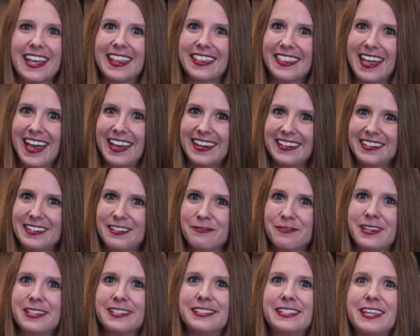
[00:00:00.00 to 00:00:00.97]
Then
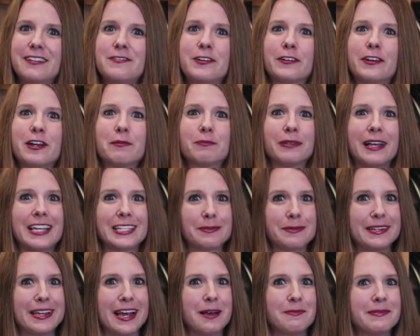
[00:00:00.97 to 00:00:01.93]
receive your
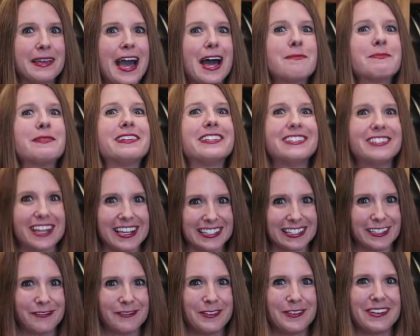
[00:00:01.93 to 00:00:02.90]
replacement hubcap in
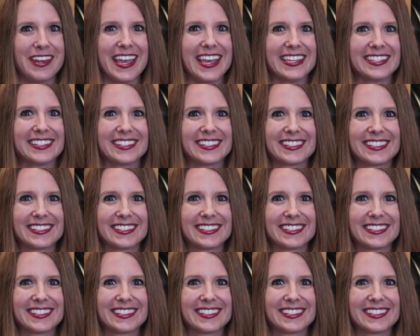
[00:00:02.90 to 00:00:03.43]
just a few days.